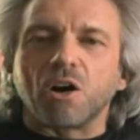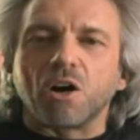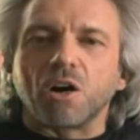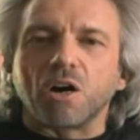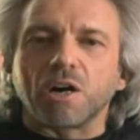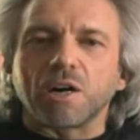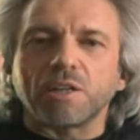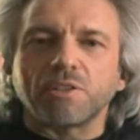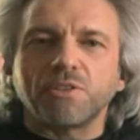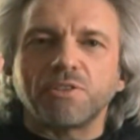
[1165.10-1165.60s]

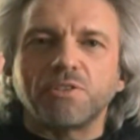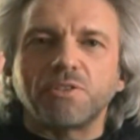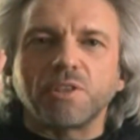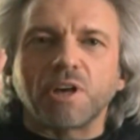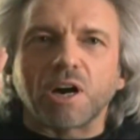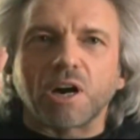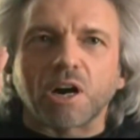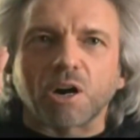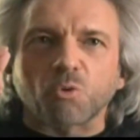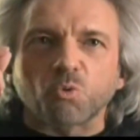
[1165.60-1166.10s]
on
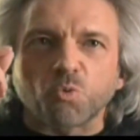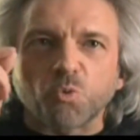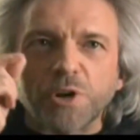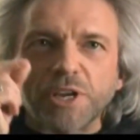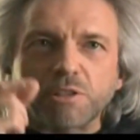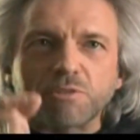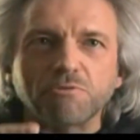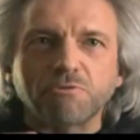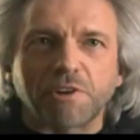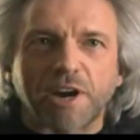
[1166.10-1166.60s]
a
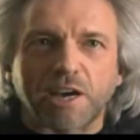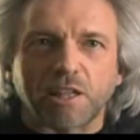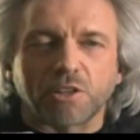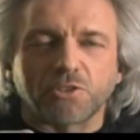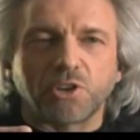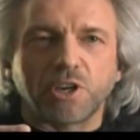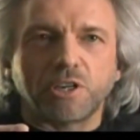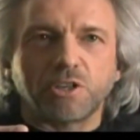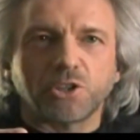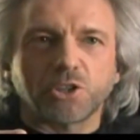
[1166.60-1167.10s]
written
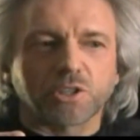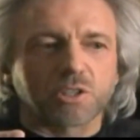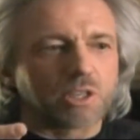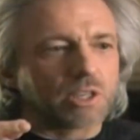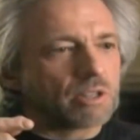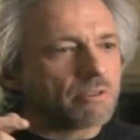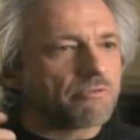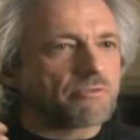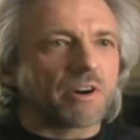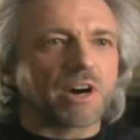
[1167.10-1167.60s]
validation
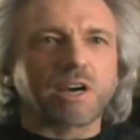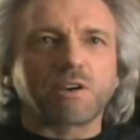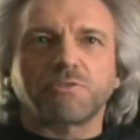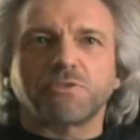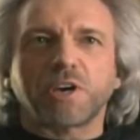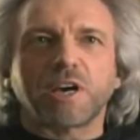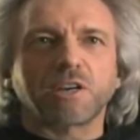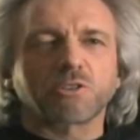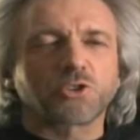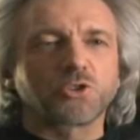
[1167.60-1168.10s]
in a
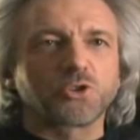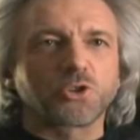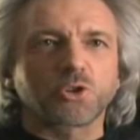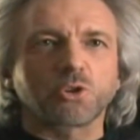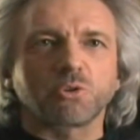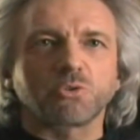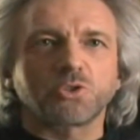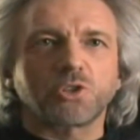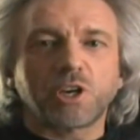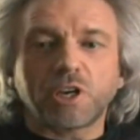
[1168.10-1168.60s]

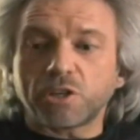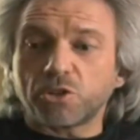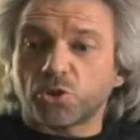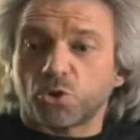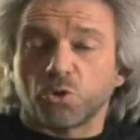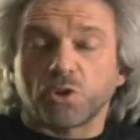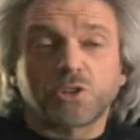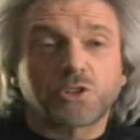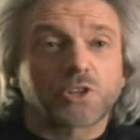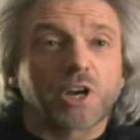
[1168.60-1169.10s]
5,000-year-old
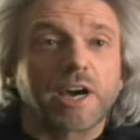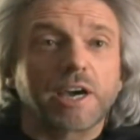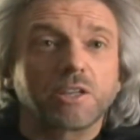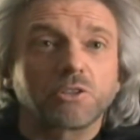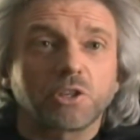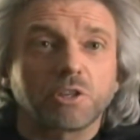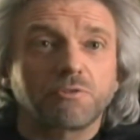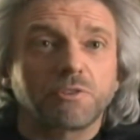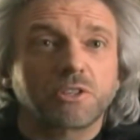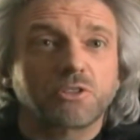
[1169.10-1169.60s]
text or a
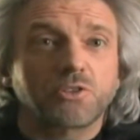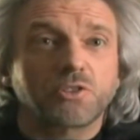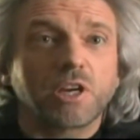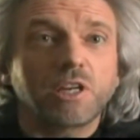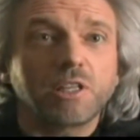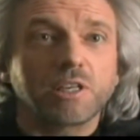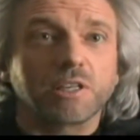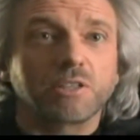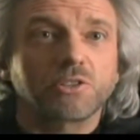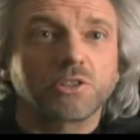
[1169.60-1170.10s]
scientific
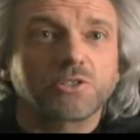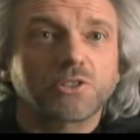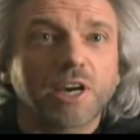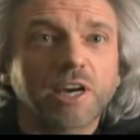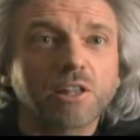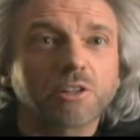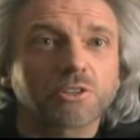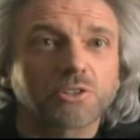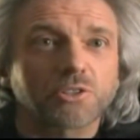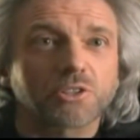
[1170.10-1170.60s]
study to
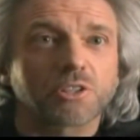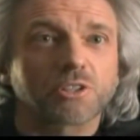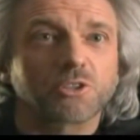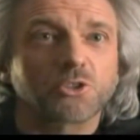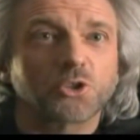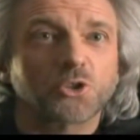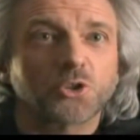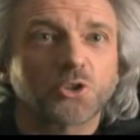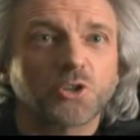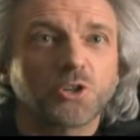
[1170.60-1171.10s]
tell us that
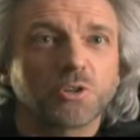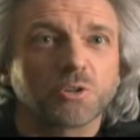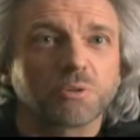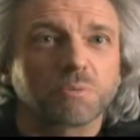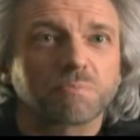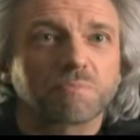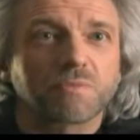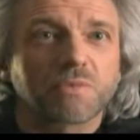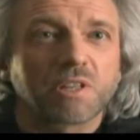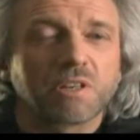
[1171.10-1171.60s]
it's
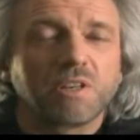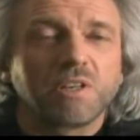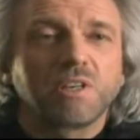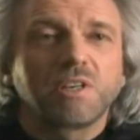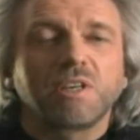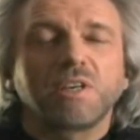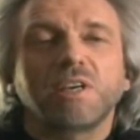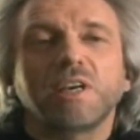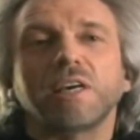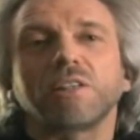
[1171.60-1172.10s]
true.
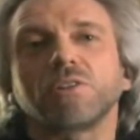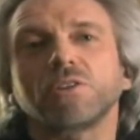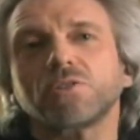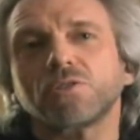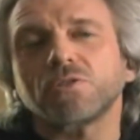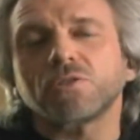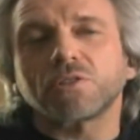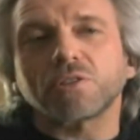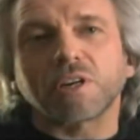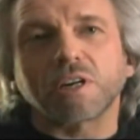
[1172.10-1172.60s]
And
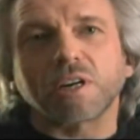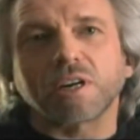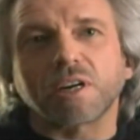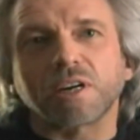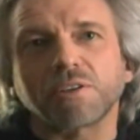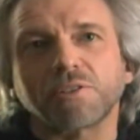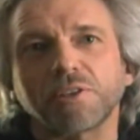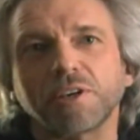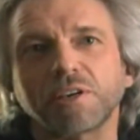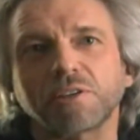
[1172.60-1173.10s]
this is,
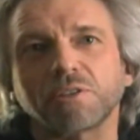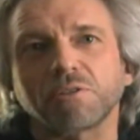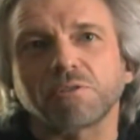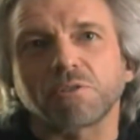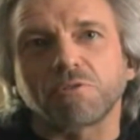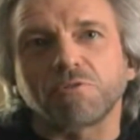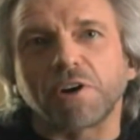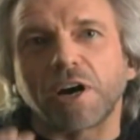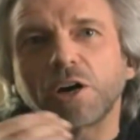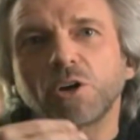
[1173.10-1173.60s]
I think, the
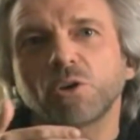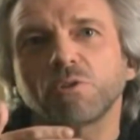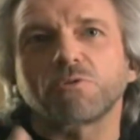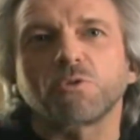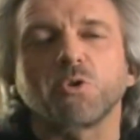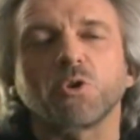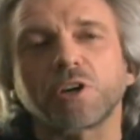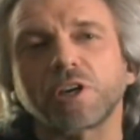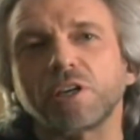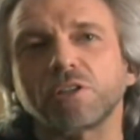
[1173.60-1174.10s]
value
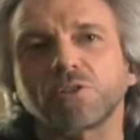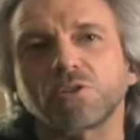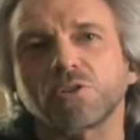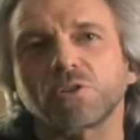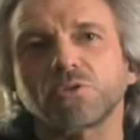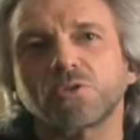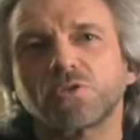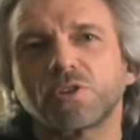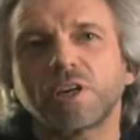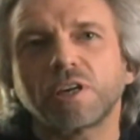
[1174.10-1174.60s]
of going into
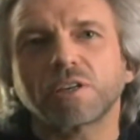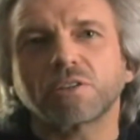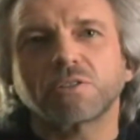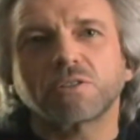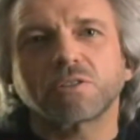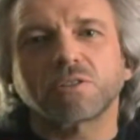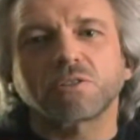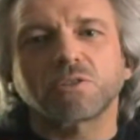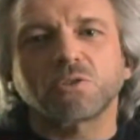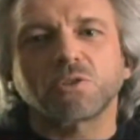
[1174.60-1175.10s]
those
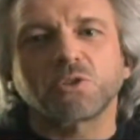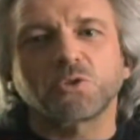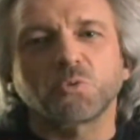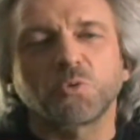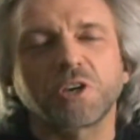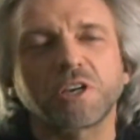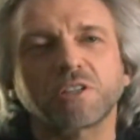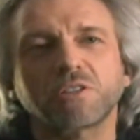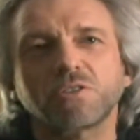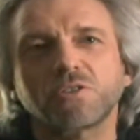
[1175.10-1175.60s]
texts, is
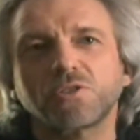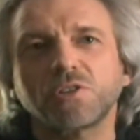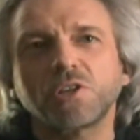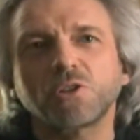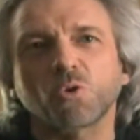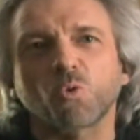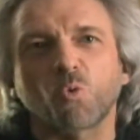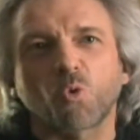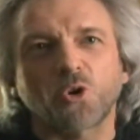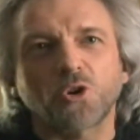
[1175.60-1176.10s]
we get to
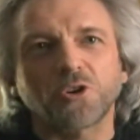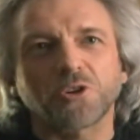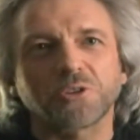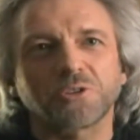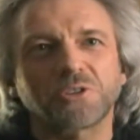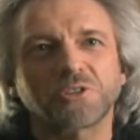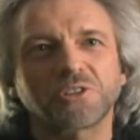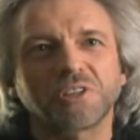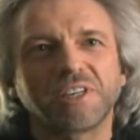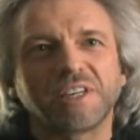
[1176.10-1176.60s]
see the
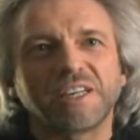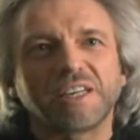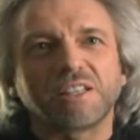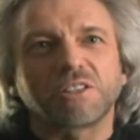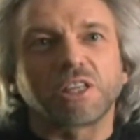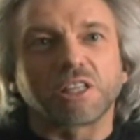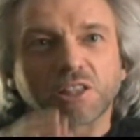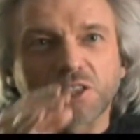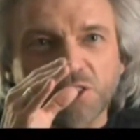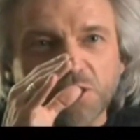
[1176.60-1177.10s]
words
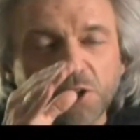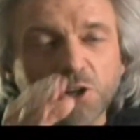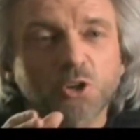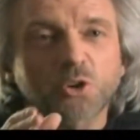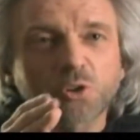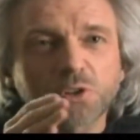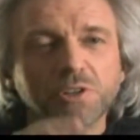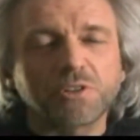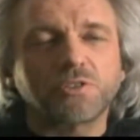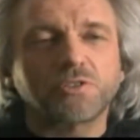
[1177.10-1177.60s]
that
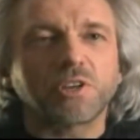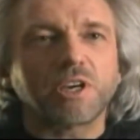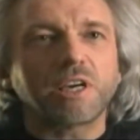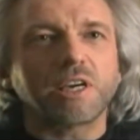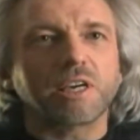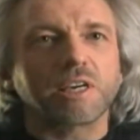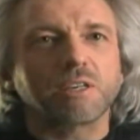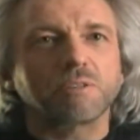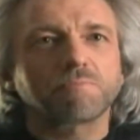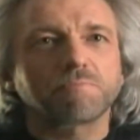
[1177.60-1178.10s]
literally
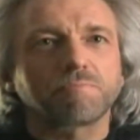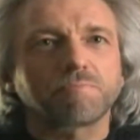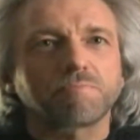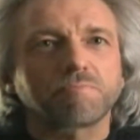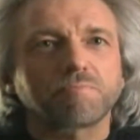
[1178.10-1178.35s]
say,